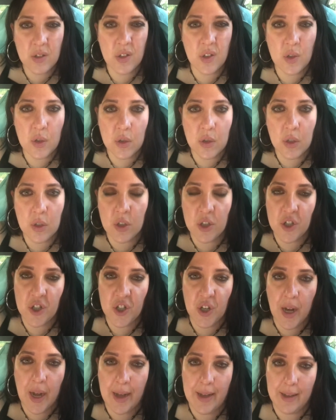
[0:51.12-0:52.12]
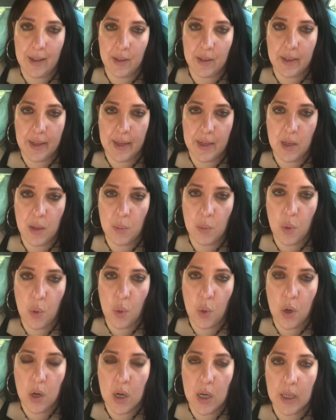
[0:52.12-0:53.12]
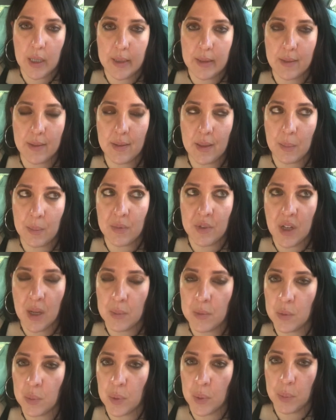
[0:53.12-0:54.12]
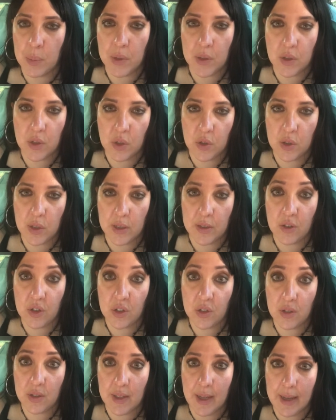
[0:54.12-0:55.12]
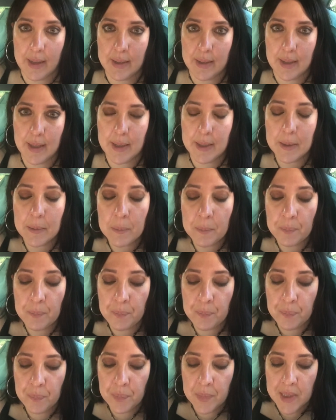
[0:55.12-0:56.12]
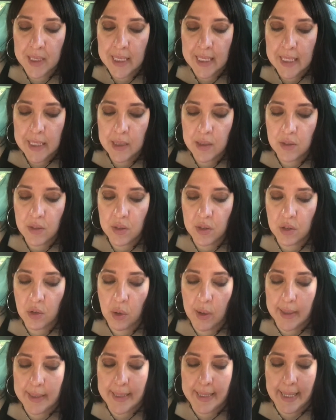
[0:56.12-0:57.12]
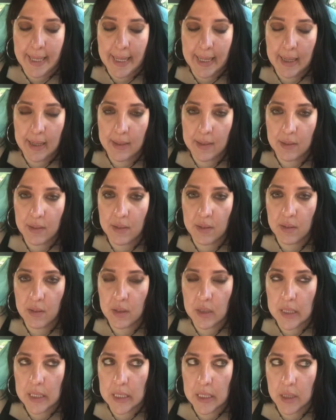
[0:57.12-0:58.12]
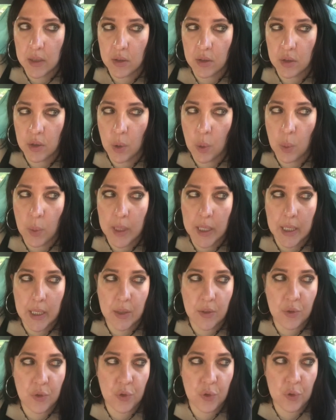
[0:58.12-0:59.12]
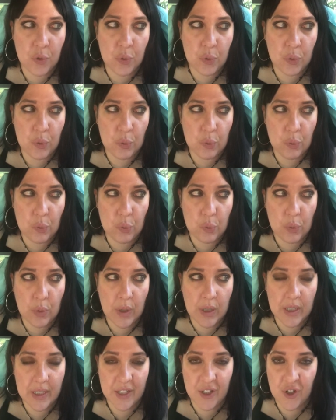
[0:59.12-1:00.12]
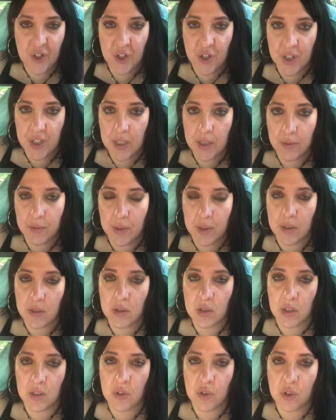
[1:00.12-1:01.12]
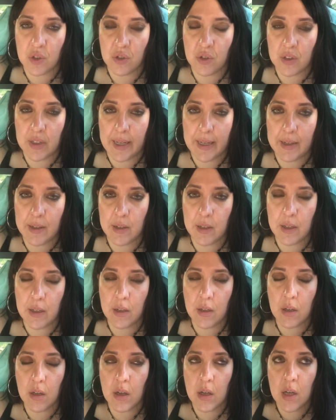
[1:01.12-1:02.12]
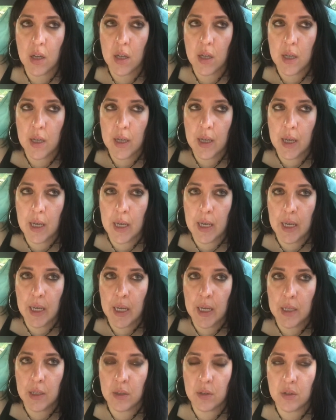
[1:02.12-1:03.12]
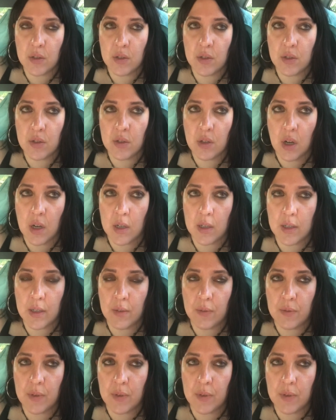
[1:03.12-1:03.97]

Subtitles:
you're not a child anymore, and sometimes people don't understand that. So I guess there is no way to achieve this understanding and starting